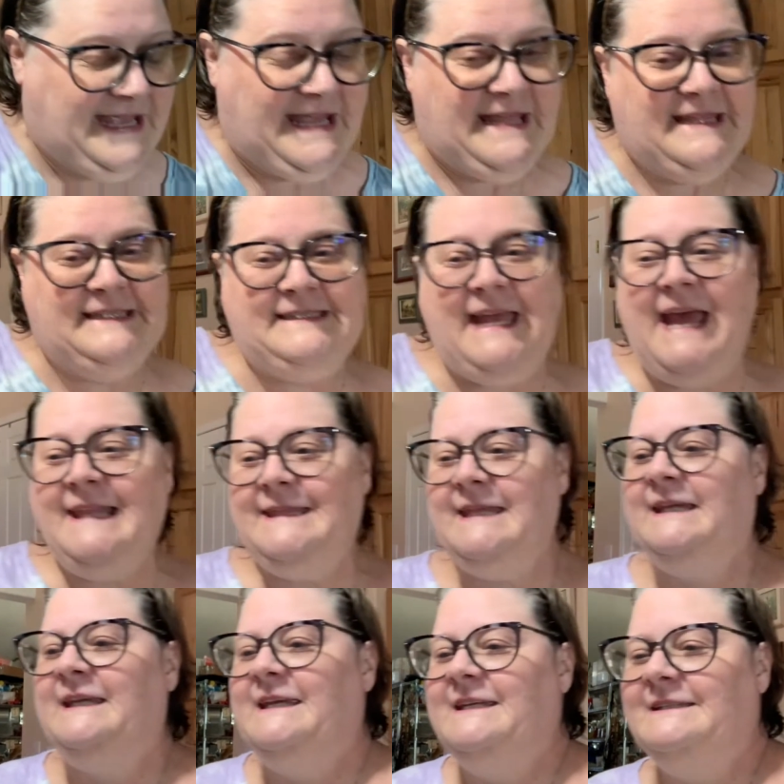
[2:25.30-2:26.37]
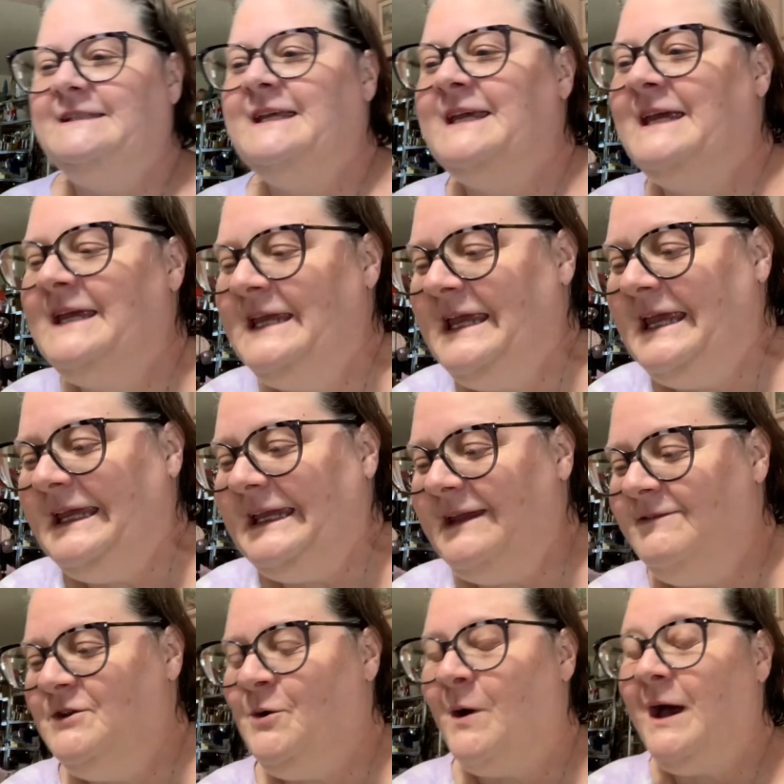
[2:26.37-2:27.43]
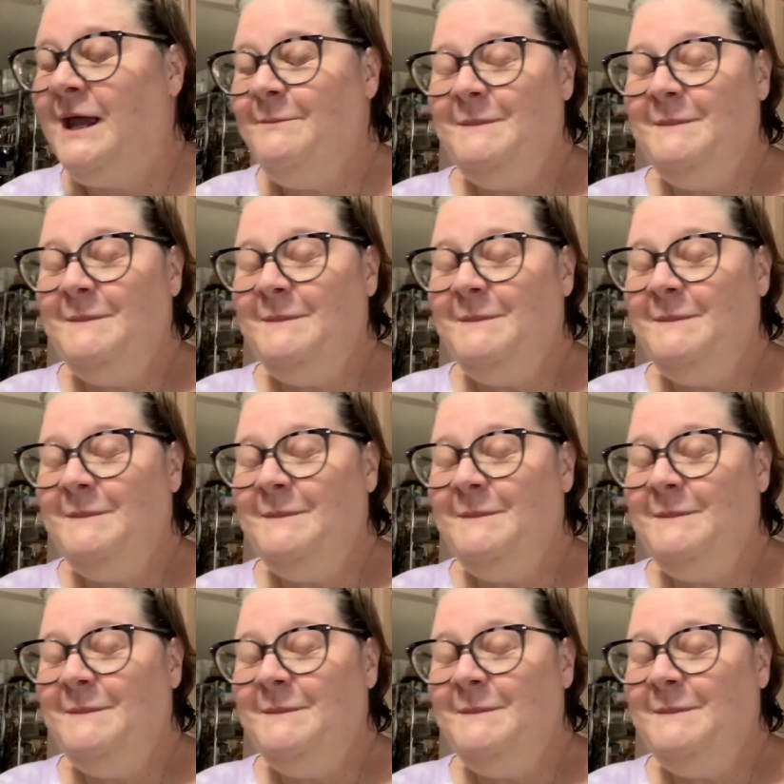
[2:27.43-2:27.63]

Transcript: the sad thing is, even though I